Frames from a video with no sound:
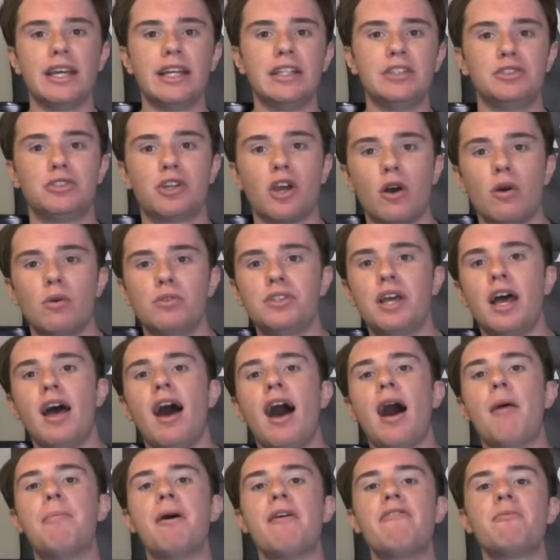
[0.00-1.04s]
it goes
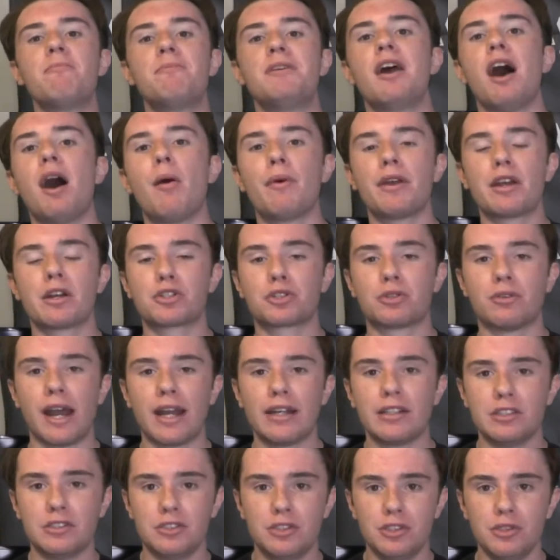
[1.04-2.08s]
above and beyond what you're
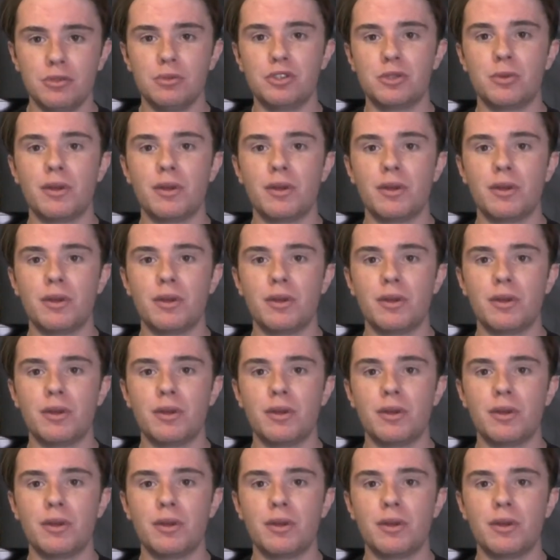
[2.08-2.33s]
trying to do,